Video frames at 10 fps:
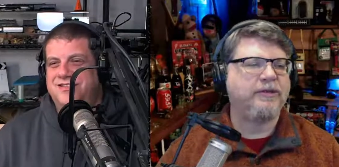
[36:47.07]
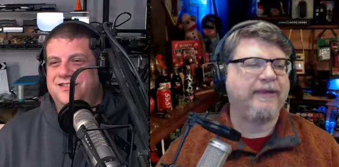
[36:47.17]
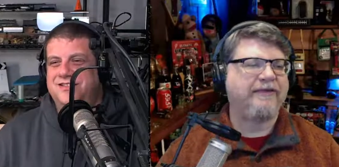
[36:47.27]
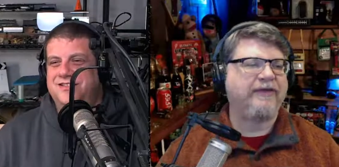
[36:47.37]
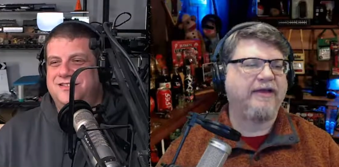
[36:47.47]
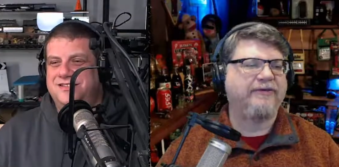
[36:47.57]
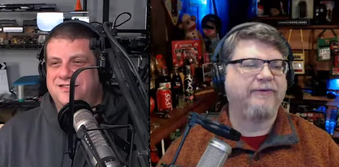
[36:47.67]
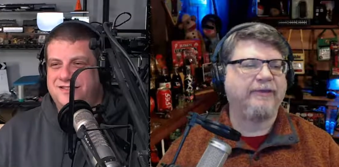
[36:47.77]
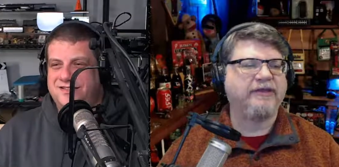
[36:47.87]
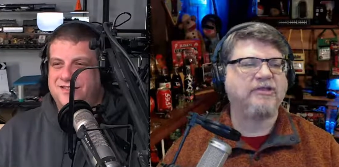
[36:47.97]
Speaker 1: GPS
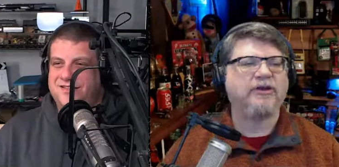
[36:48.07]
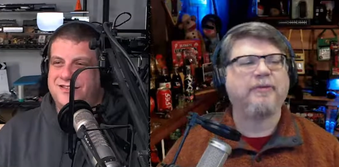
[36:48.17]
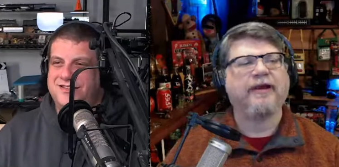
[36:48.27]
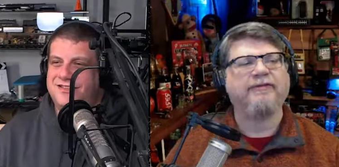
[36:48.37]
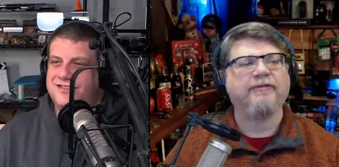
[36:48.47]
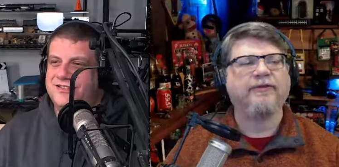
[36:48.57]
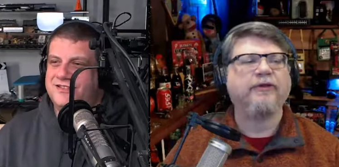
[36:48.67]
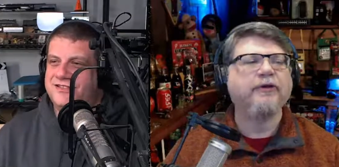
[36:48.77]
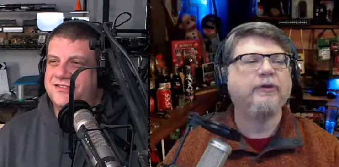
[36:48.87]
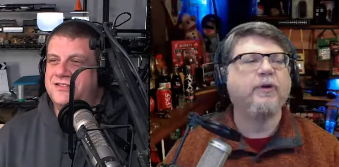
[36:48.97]
constellation comprised of
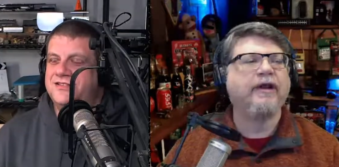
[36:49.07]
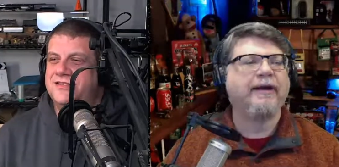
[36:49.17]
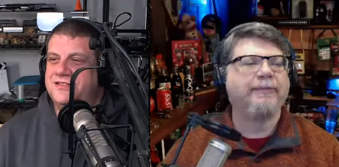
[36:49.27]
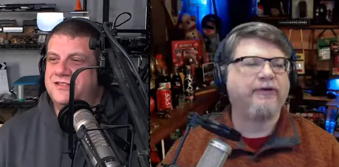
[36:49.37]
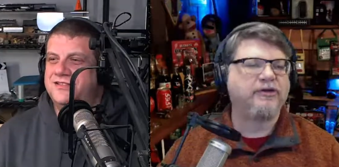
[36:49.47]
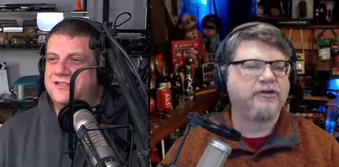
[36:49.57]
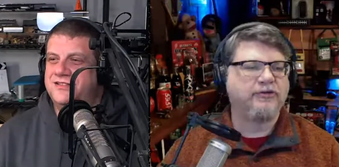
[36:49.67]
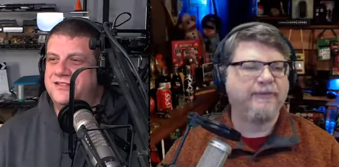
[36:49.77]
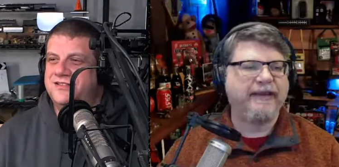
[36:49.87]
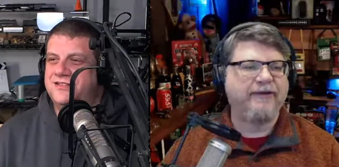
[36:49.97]
31 operational
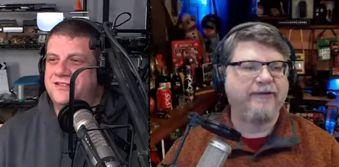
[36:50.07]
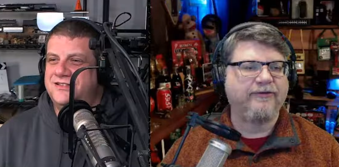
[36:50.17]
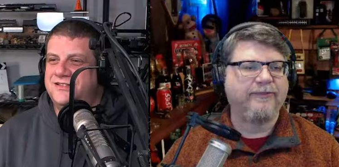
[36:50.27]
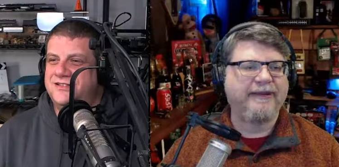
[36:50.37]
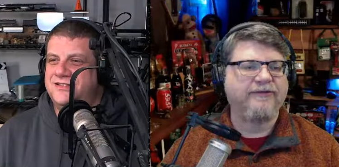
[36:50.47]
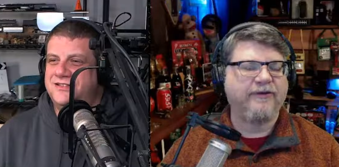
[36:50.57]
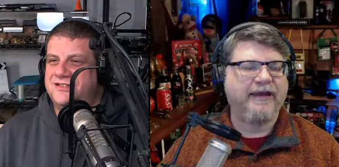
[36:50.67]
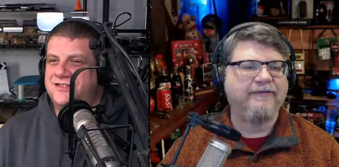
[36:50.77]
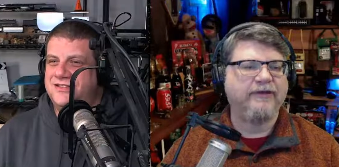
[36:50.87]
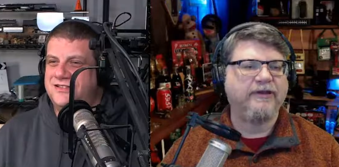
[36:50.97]

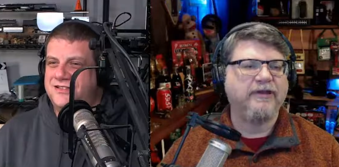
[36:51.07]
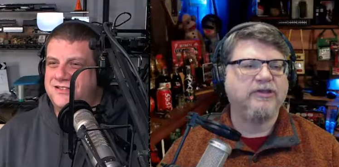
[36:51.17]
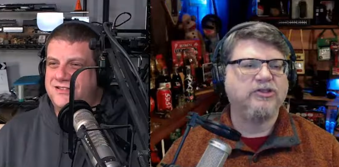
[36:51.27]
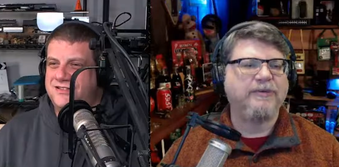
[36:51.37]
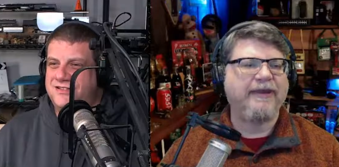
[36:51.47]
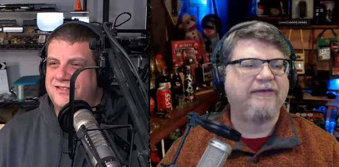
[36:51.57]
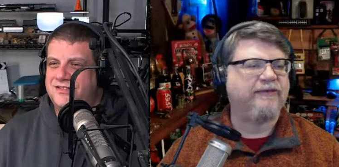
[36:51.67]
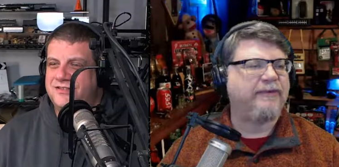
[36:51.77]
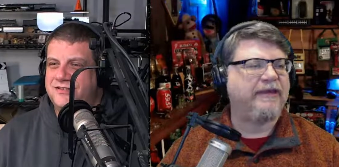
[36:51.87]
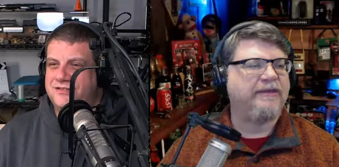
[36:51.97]
spacecraft
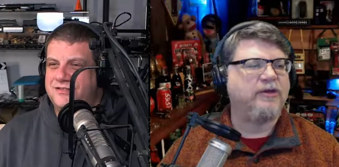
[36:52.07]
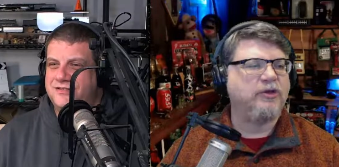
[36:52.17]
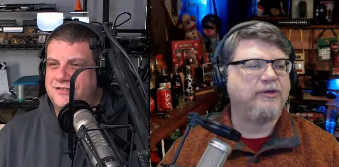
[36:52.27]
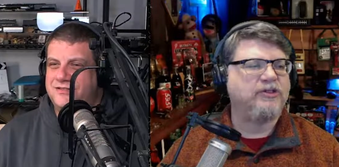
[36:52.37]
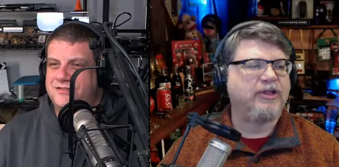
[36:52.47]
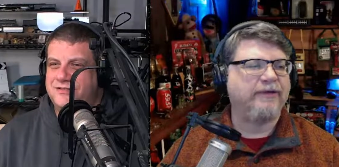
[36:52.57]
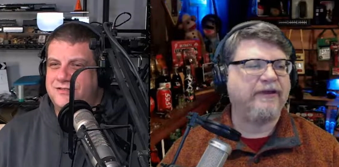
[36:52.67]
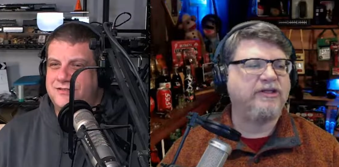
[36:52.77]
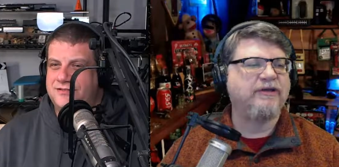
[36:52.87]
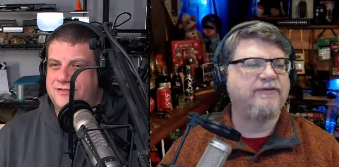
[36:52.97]
GPS 3, the newest
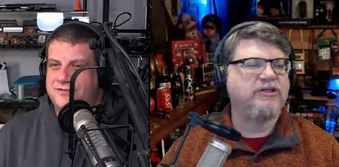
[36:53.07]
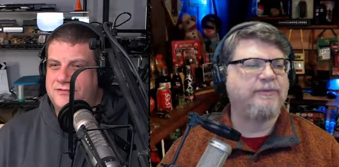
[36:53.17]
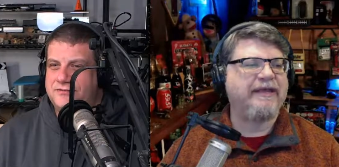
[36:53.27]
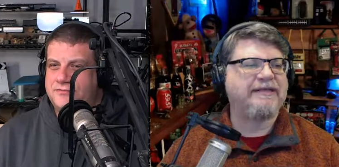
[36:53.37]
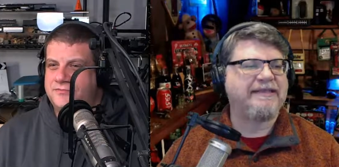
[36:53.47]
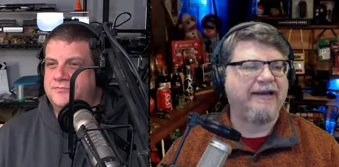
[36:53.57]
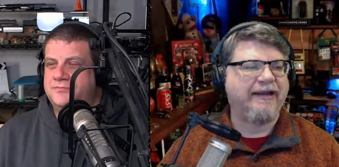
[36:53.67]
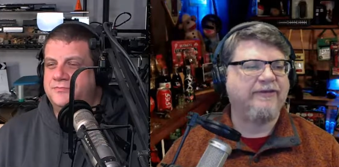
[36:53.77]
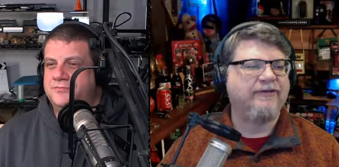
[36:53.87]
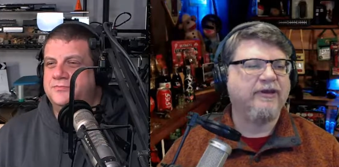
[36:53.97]
generation of GPS
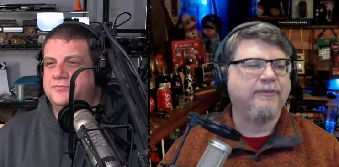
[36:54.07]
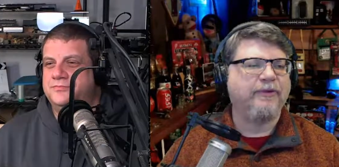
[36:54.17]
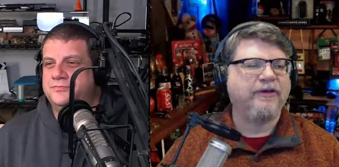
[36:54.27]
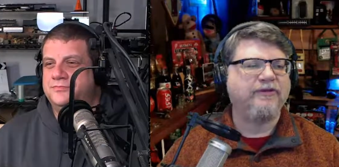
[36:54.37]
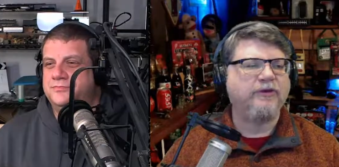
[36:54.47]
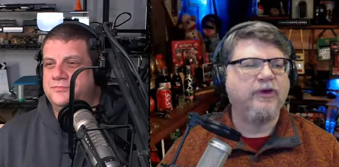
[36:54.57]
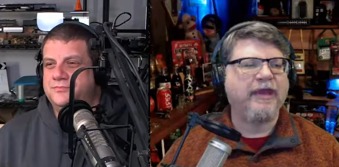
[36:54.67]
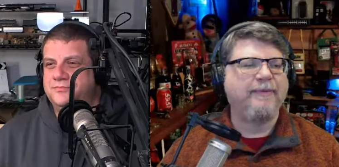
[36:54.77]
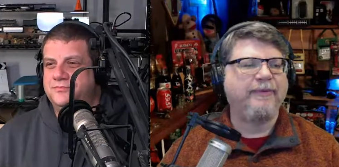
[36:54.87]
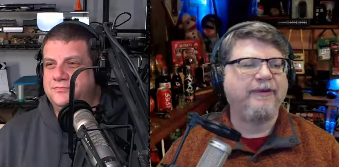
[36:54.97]
satellites, brings new
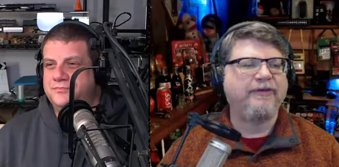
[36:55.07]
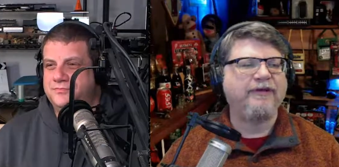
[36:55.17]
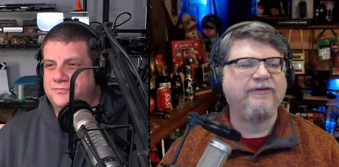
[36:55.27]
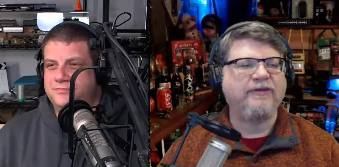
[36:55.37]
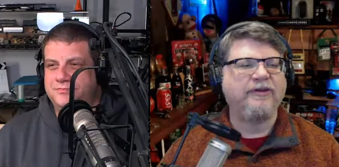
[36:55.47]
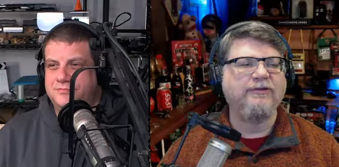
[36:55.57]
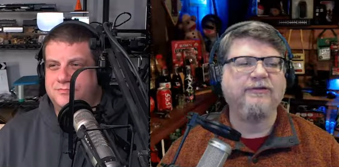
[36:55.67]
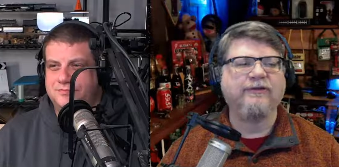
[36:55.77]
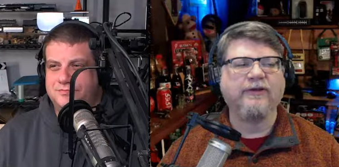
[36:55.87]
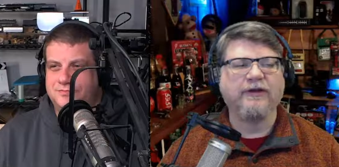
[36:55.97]
capabilities to
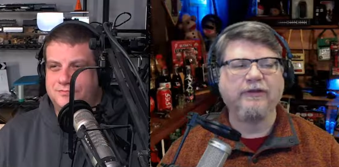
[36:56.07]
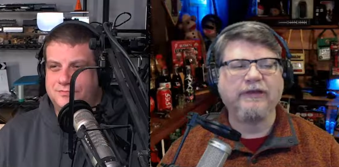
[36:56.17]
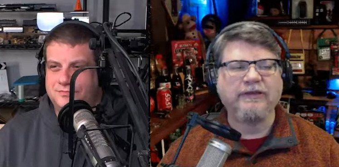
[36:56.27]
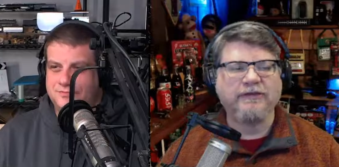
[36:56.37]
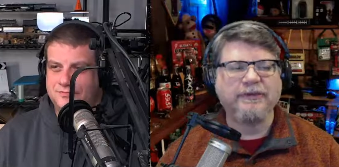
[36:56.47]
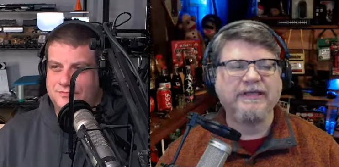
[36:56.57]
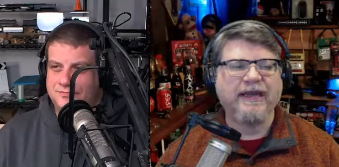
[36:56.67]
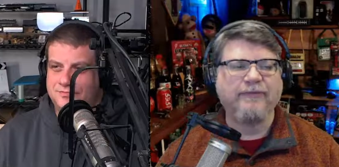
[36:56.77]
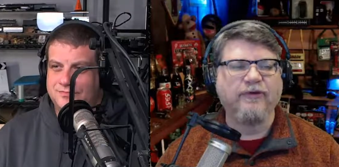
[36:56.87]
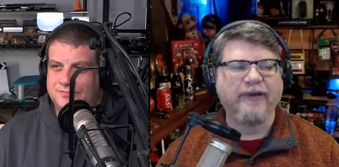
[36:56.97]
users, including three
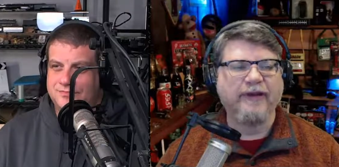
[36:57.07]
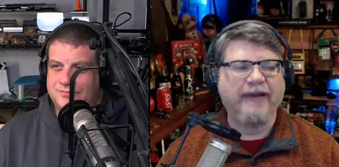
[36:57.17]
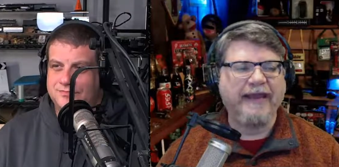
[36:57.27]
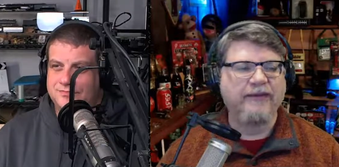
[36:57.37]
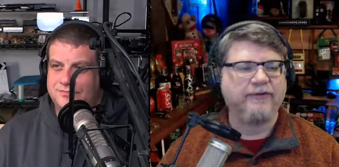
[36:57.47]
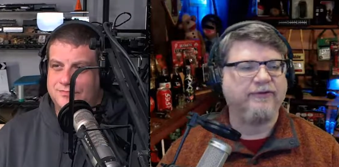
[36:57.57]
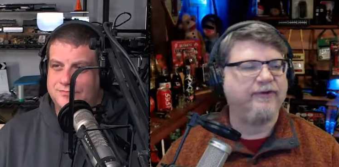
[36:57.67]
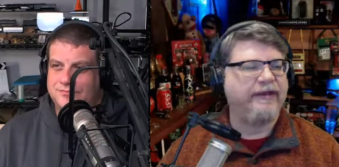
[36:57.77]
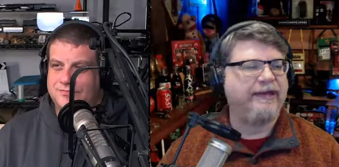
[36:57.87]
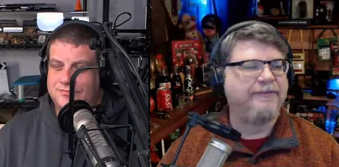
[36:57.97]
times greater
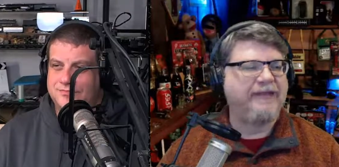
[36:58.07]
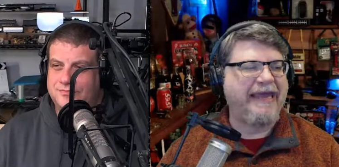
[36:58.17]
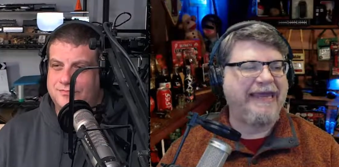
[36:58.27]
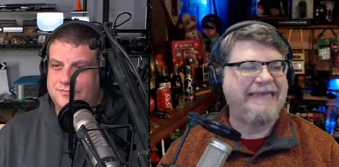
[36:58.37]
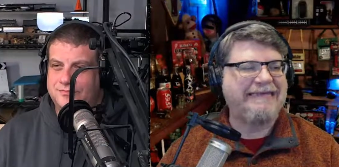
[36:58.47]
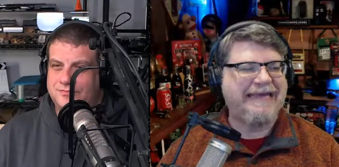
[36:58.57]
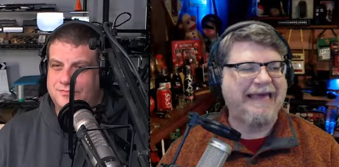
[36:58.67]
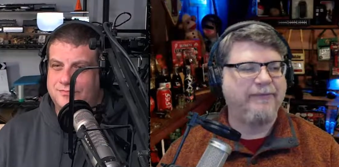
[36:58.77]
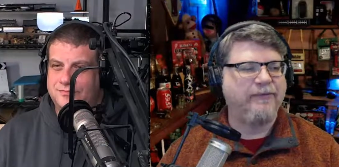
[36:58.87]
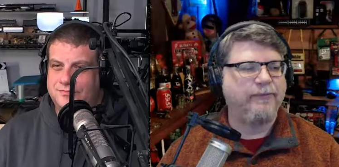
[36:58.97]
accuracy and up to eight
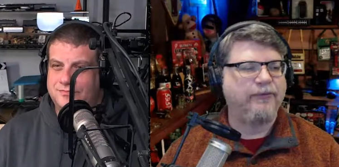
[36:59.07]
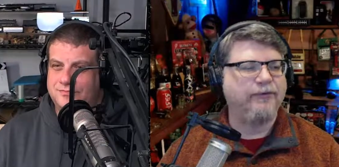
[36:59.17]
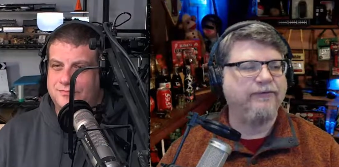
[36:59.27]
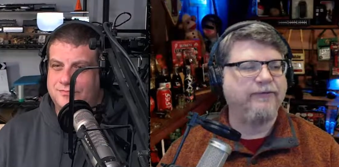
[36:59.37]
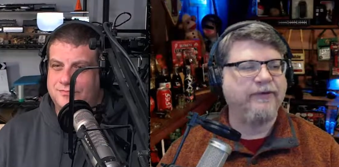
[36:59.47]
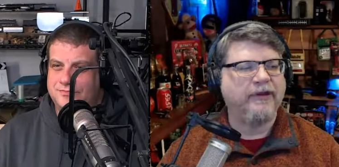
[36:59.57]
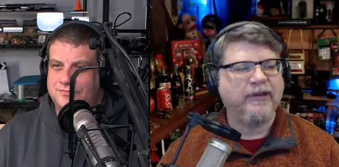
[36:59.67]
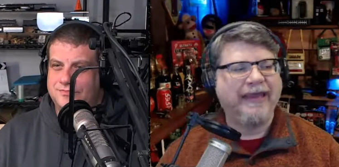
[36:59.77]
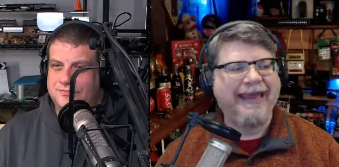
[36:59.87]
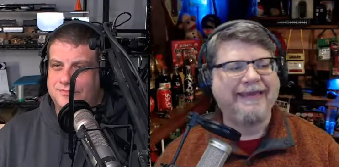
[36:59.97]
times improved
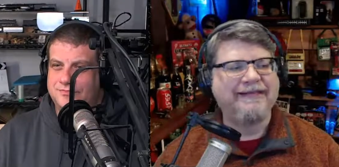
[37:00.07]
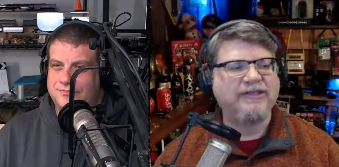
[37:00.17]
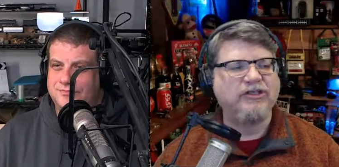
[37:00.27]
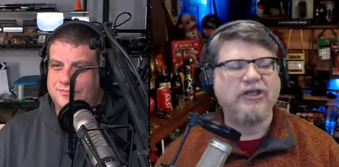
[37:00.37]
anti